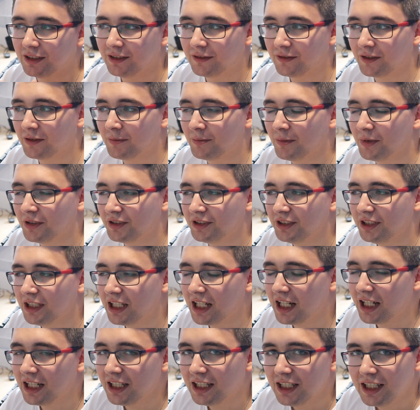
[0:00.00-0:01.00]
from
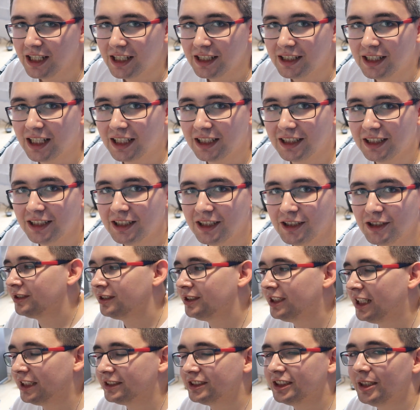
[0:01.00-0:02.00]
Mozilla that
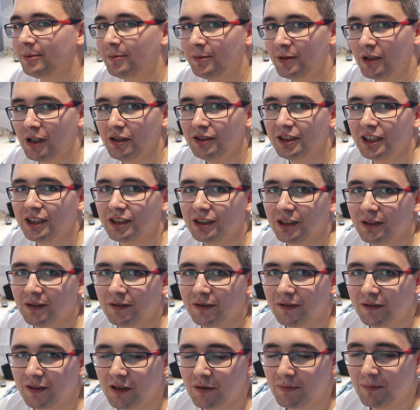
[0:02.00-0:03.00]
just the process
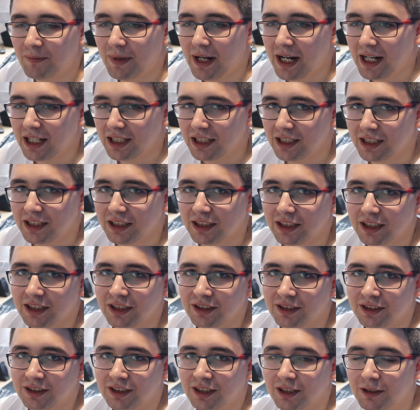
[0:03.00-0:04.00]
of compiling
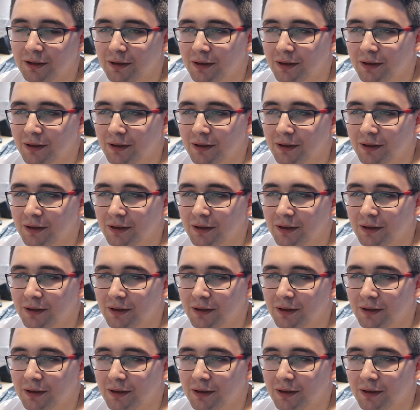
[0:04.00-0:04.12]
is